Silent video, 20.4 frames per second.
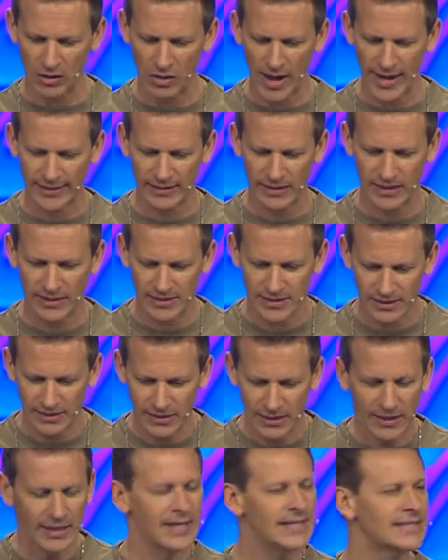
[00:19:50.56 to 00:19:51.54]
like this.
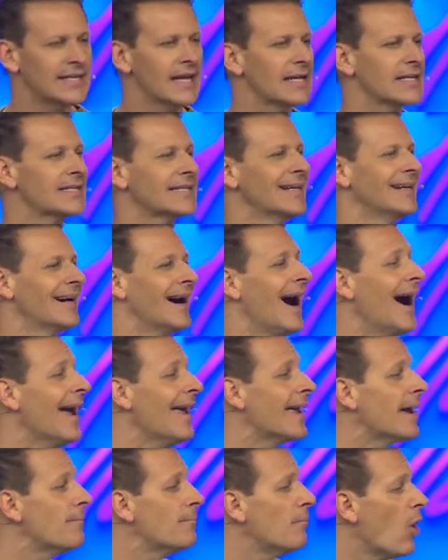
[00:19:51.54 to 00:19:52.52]
He says, I
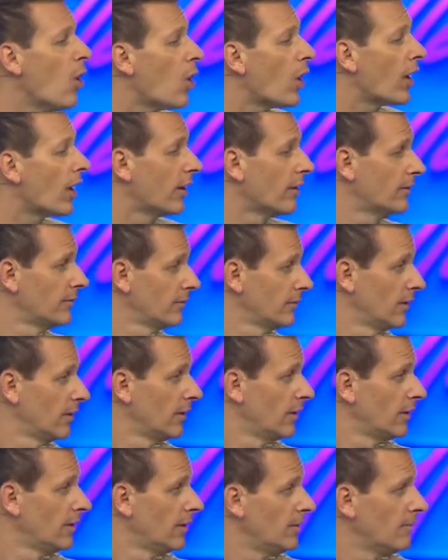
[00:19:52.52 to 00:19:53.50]
am more.
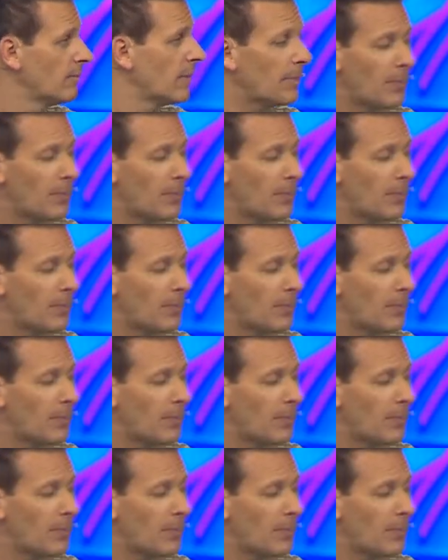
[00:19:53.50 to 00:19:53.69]
Now